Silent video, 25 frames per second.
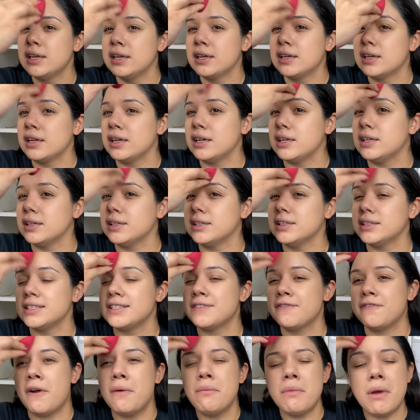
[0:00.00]
Because
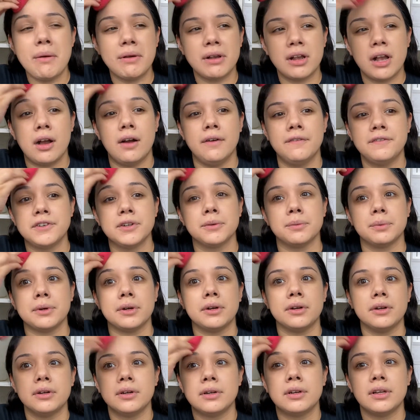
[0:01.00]
if I'm
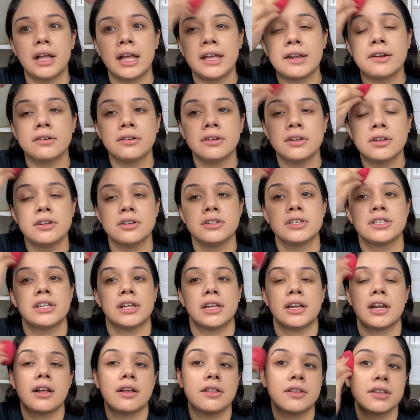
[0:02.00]
uncomfortable, I don't
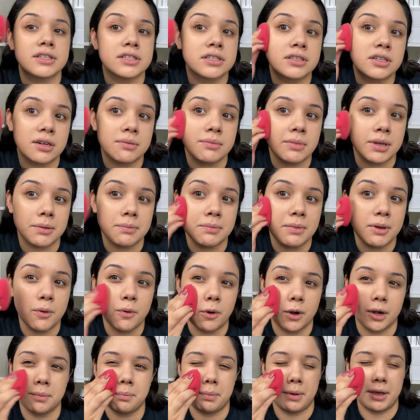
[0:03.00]
understand how that's going to make me
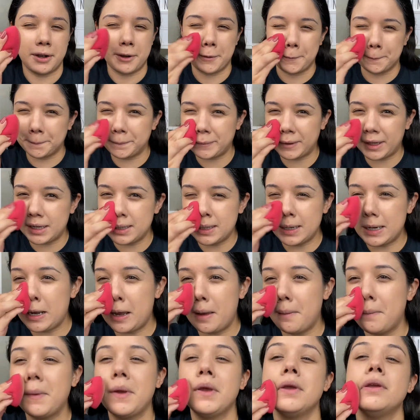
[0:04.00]
work better. You
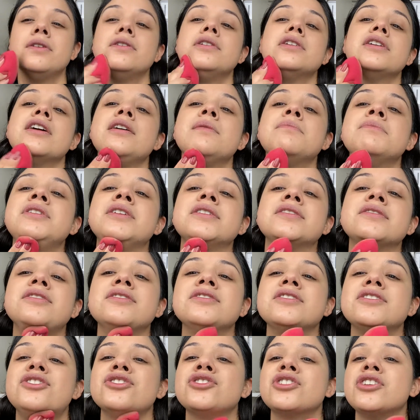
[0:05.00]
get me? So
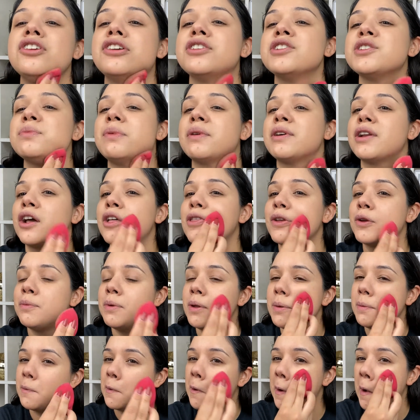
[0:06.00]
just curious about other
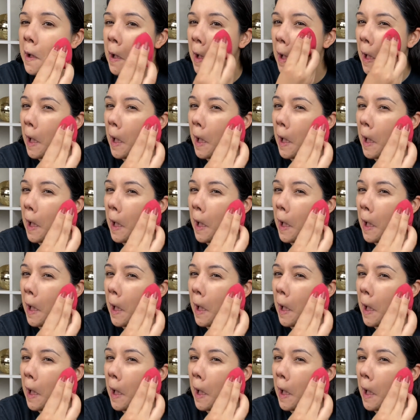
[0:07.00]
people.